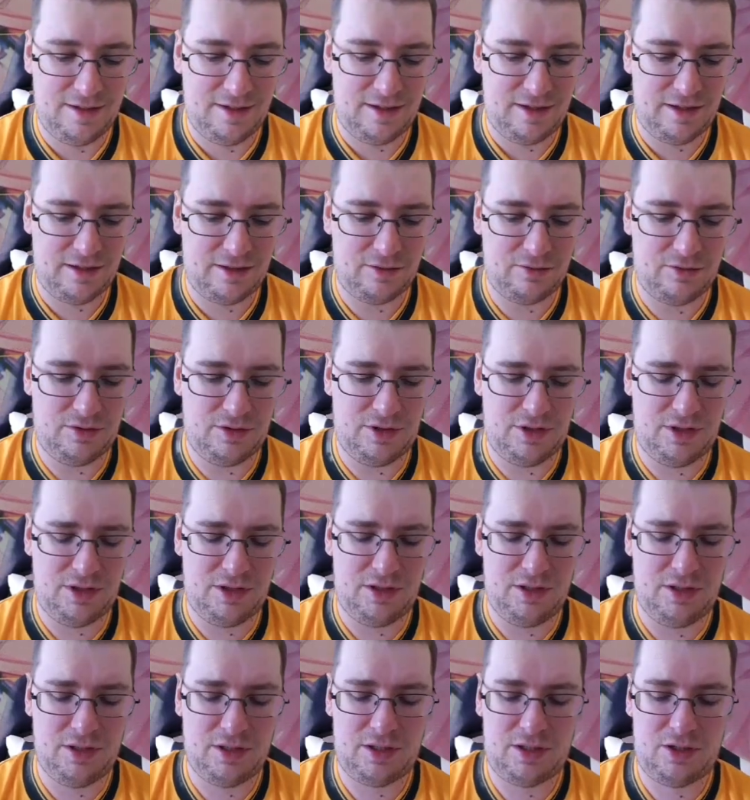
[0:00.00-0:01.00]
And I'll
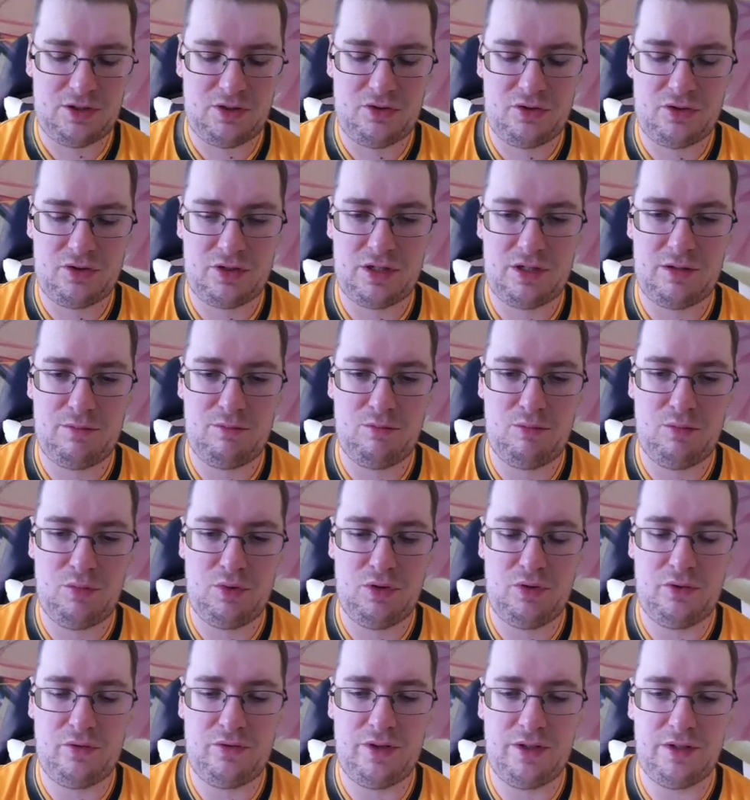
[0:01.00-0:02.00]
just try and
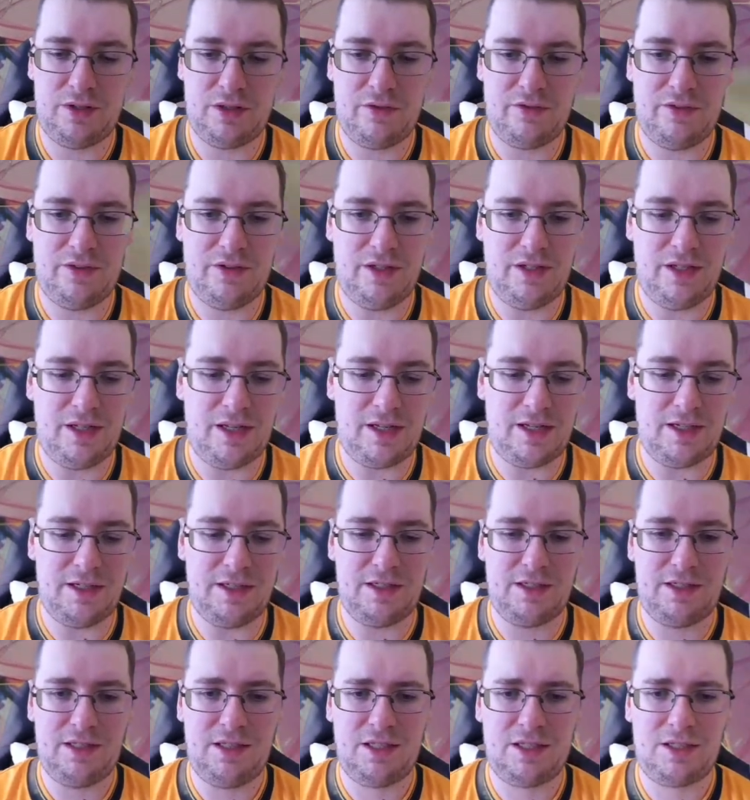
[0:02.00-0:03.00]
move these over to the edge,
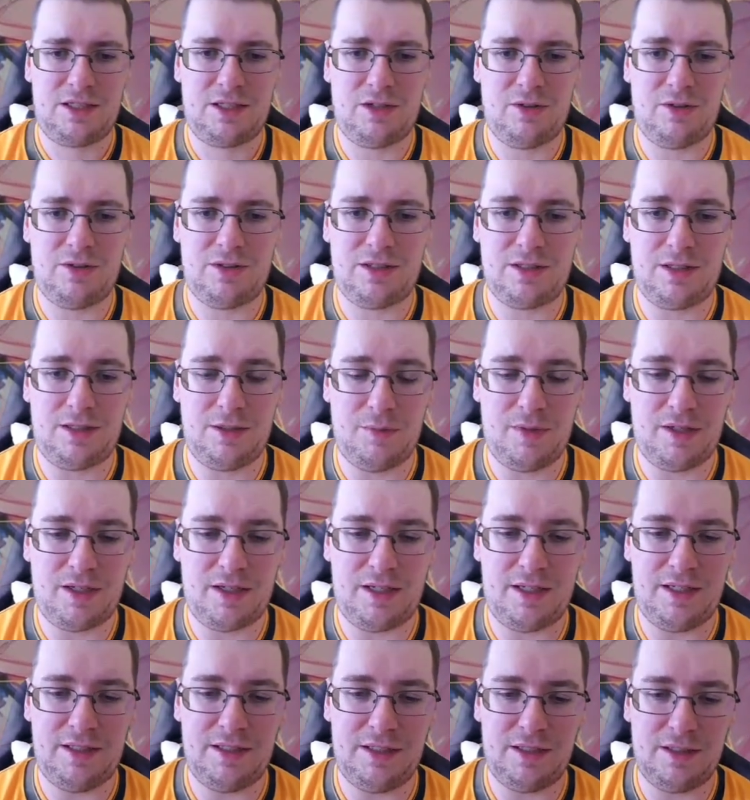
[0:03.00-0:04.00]
just so it's a little bit
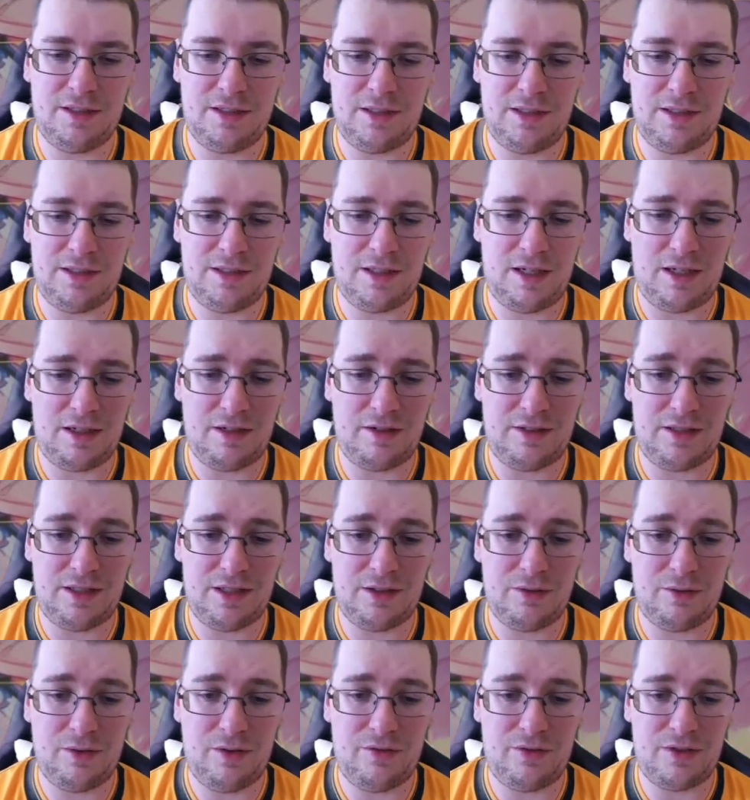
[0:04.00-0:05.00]
easier to kind of
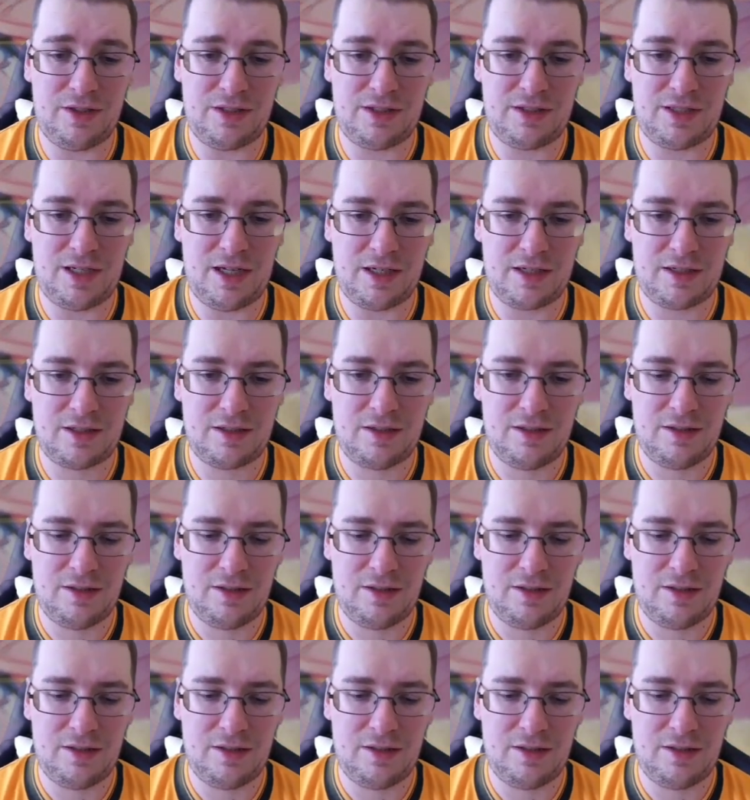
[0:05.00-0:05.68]
deal with the stack.